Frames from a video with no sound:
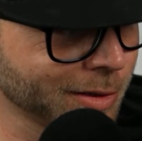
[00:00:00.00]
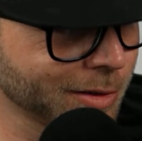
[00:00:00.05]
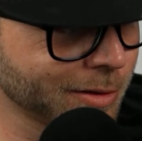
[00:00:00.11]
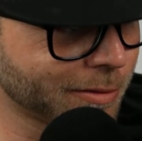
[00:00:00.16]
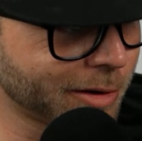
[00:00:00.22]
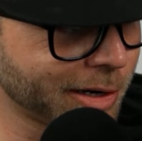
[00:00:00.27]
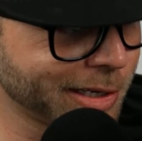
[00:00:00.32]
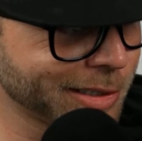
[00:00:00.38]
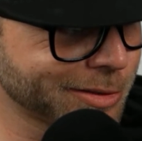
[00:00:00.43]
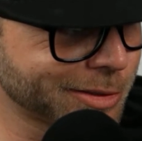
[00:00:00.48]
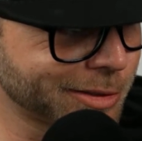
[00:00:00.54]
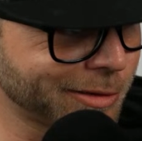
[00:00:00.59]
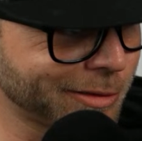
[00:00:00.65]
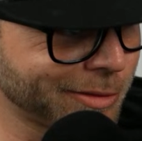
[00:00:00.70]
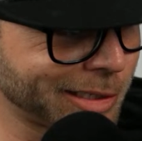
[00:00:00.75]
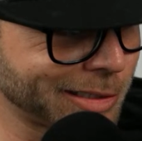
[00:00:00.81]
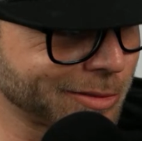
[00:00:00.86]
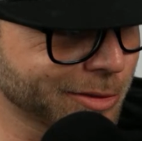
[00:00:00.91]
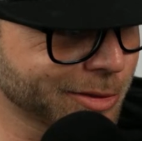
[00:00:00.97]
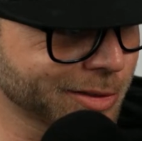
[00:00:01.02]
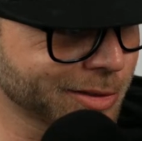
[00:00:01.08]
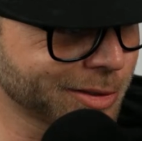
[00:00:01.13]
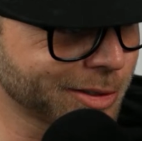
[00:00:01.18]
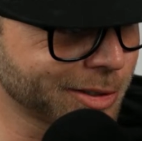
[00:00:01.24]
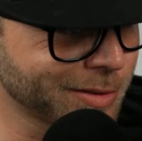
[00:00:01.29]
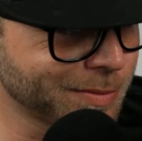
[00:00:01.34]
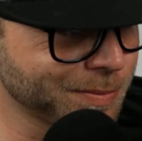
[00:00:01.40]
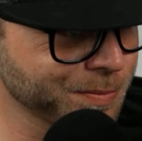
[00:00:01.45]
Right? So everything's looking
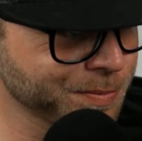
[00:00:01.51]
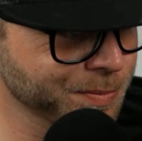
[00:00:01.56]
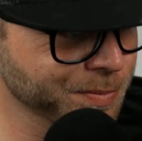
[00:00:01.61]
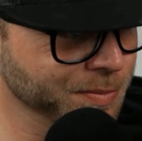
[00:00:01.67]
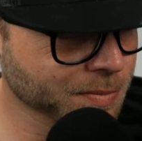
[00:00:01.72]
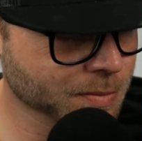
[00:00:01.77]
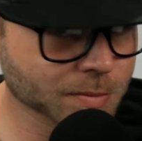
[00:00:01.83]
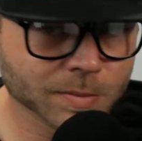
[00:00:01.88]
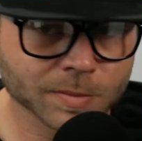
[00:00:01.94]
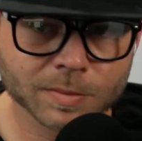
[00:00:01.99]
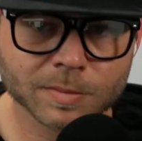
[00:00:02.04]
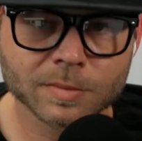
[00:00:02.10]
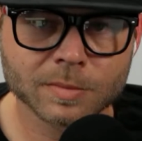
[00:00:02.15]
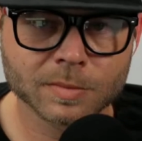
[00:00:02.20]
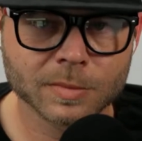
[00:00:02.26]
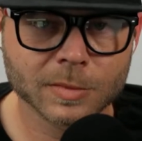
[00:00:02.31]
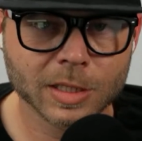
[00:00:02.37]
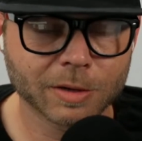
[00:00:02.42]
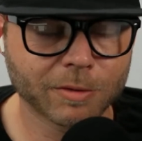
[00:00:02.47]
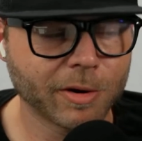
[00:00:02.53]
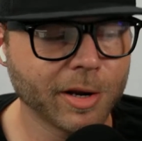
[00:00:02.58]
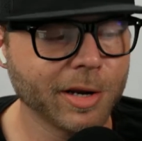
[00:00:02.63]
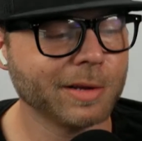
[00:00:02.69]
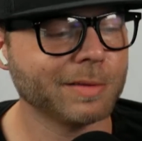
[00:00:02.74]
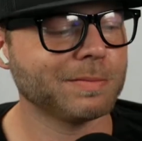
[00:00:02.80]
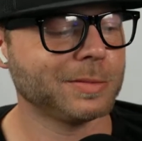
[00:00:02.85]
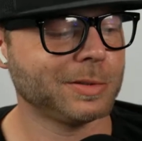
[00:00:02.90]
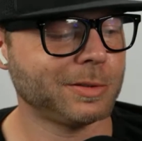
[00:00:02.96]
good. Right?
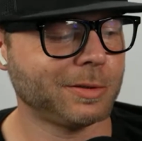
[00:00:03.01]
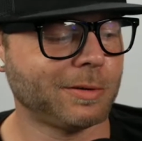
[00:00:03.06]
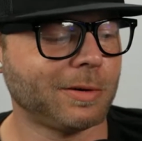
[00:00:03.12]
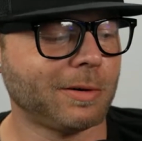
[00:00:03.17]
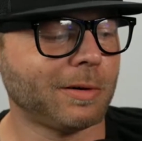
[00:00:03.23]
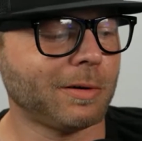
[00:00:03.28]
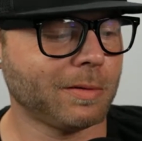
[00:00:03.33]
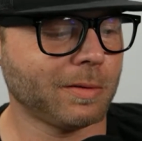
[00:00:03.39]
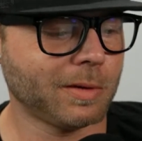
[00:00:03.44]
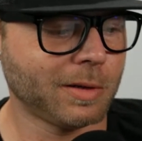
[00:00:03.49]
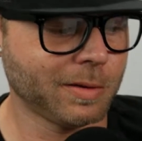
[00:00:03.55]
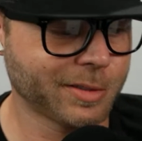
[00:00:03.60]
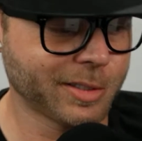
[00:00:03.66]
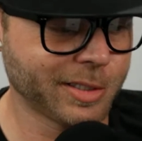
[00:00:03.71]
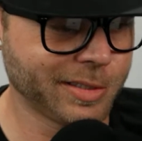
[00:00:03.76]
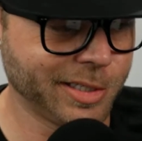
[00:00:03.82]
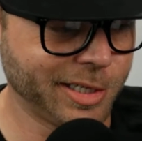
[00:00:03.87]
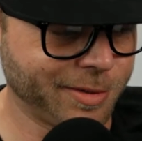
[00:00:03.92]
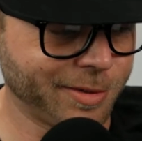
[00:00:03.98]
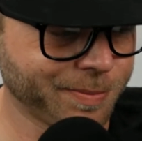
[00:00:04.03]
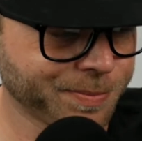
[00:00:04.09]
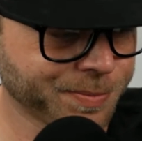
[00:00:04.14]
So all good there.